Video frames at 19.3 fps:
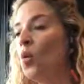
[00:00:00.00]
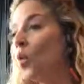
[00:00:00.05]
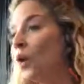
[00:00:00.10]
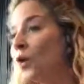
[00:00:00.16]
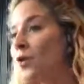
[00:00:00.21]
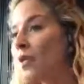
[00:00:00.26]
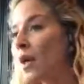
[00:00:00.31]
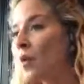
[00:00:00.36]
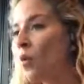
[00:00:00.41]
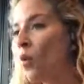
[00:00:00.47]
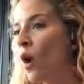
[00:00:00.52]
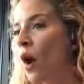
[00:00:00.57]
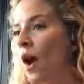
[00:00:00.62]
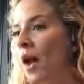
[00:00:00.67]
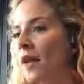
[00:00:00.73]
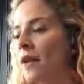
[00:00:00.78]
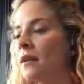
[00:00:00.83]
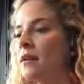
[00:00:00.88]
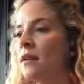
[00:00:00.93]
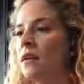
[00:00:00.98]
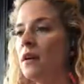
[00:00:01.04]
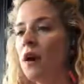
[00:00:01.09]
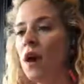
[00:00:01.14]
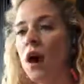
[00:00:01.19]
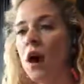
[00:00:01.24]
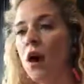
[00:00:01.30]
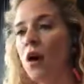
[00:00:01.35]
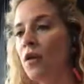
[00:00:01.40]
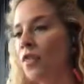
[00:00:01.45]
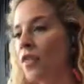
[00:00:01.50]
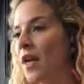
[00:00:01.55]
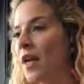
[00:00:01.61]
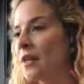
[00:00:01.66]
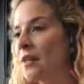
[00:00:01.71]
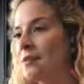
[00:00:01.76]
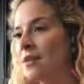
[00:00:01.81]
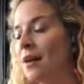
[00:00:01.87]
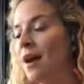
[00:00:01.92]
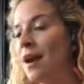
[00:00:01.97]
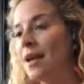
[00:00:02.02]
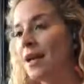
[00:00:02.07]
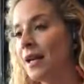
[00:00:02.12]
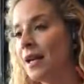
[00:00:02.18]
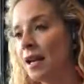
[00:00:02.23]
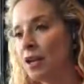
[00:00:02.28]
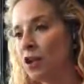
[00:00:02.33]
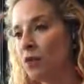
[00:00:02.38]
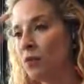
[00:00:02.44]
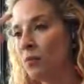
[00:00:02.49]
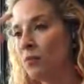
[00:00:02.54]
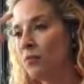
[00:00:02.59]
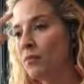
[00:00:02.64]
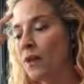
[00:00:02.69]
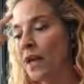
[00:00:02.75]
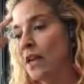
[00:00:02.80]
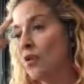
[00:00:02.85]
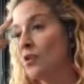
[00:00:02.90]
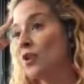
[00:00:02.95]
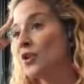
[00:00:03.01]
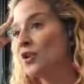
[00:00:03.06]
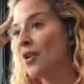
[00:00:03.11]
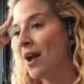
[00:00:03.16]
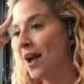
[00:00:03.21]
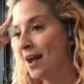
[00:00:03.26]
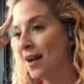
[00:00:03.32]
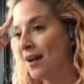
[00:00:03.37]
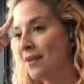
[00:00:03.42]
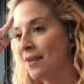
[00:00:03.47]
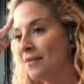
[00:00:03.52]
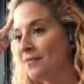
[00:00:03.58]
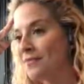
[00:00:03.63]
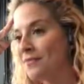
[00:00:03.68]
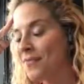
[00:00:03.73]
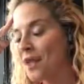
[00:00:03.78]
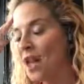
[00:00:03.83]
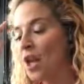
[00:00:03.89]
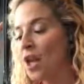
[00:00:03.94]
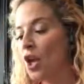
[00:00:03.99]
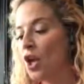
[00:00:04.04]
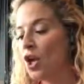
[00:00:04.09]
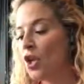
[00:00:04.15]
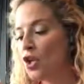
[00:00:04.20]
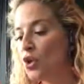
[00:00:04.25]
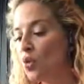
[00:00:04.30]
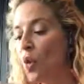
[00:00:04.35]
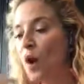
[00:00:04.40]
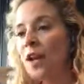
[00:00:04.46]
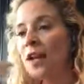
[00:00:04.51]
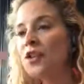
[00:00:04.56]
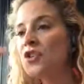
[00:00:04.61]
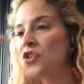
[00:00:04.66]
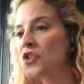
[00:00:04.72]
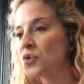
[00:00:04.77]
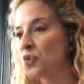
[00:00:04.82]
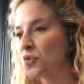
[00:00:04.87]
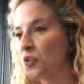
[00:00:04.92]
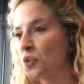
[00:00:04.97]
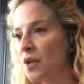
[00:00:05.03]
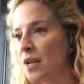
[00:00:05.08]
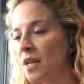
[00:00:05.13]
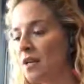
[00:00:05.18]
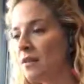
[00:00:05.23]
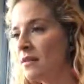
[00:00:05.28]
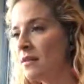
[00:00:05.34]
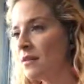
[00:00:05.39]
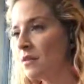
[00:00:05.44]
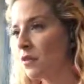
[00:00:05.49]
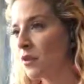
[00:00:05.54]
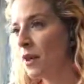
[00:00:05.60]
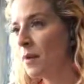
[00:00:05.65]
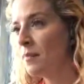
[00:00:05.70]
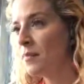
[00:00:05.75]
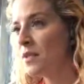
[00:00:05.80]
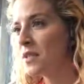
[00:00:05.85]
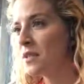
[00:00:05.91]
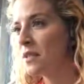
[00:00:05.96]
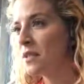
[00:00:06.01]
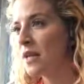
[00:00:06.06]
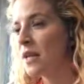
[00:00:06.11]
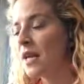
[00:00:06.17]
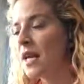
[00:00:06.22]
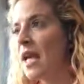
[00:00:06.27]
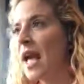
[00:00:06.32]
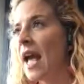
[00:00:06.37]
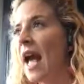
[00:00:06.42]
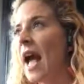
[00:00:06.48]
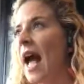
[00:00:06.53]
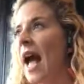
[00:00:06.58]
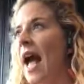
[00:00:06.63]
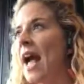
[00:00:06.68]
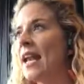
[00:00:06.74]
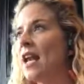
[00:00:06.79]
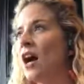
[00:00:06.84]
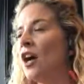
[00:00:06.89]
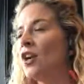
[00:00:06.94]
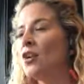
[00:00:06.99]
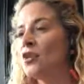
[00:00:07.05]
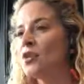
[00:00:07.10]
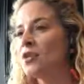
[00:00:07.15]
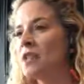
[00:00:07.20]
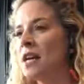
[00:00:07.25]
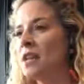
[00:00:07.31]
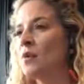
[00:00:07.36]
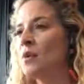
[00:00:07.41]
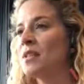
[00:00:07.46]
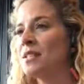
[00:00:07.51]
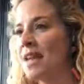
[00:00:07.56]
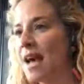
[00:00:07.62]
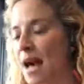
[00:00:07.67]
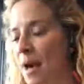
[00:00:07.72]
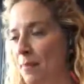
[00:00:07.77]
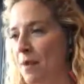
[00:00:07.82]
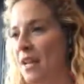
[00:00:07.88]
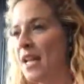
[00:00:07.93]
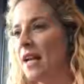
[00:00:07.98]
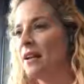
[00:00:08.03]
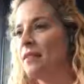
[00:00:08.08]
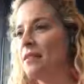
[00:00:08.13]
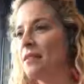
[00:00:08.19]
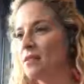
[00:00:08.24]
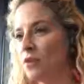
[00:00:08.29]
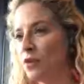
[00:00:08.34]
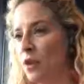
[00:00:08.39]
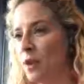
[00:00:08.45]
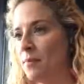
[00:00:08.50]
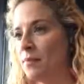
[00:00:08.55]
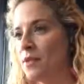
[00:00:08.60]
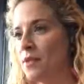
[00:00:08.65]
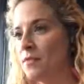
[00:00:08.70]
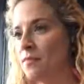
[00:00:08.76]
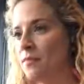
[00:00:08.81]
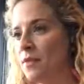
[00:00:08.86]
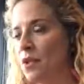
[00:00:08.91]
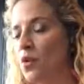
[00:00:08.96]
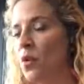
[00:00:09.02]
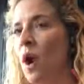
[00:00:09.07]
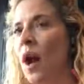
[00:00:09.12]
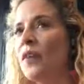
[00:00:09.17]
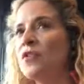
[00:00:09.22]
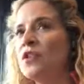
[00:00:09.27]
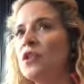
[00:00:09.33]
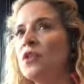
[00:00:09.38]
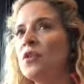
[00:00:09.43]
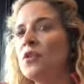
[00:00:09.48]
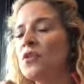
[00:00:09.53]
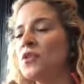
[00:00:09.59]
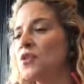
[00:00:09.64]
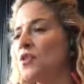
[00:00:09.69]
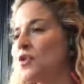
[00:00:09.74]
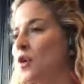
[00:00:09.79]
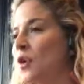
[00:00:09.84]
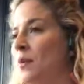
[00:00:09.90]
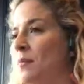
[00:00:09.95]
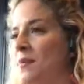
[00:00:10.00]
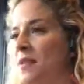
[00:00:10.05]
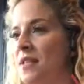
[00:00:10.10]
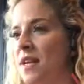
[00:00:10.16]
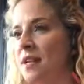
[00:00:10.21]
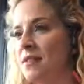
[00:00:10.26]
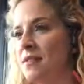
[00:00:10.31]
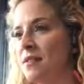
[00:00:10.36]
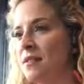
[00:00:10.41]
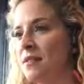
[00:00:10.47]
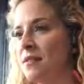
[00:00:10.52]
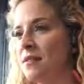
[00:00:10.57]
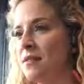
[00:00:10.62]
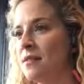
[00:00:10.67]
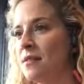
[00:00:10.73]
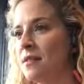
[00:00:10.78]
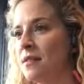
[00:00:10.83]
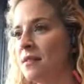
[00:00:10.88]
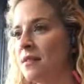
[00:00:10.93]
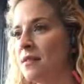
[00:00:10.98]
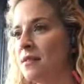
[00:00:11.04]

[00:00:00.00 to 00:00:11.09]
what do they want, all things that kind of get you in your head, you want to just read the script and understand what's happening in the script. You have to know the circumstances